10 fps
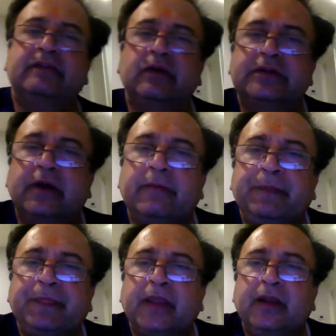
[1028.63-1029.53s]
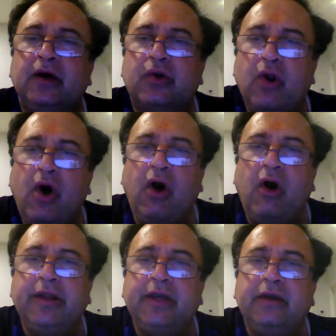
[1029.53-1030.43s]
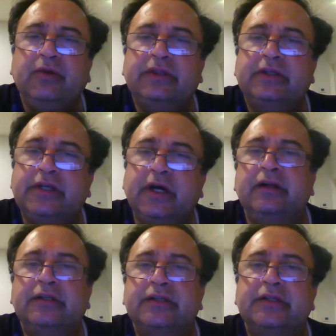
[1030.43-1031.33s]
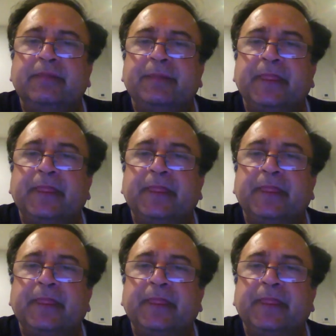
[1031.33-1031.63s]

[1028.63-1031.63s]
So it's a rod with turns.